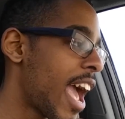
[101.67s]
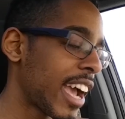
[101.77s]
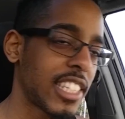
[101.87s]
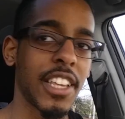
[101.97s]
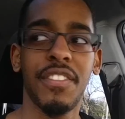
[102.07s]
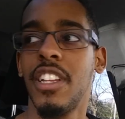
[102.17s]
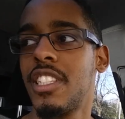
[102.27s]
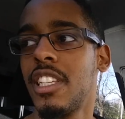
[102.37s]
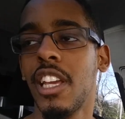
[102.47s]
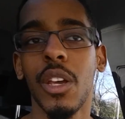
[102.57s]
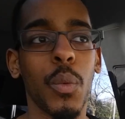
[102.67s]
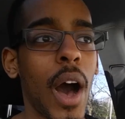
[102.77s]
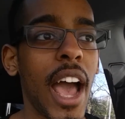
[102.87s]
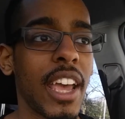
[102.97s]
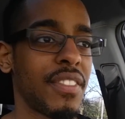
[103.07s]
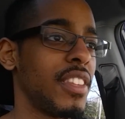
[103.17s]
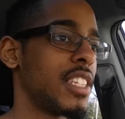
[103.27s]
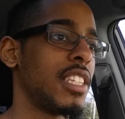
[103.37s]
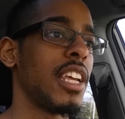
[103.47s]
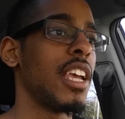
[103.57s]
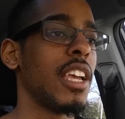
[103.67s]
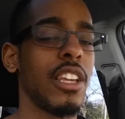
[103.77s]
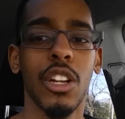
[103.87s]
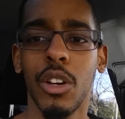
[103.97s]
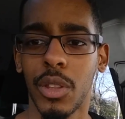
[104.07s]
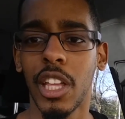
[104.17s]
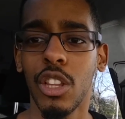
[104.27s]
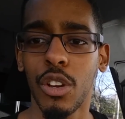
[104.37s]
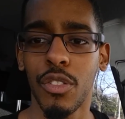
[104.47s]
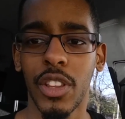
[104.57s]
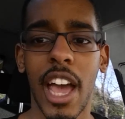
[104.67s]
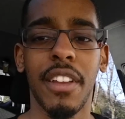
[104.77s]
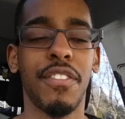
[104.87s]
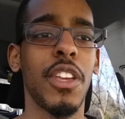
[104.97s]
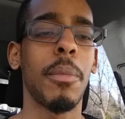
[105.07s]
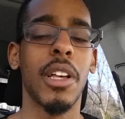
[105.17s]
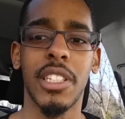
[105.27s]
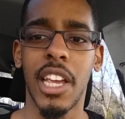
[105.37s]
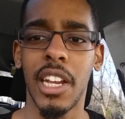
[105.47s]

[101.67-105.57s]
X ethnicity, Y ethnicity, you know, they look for that in females.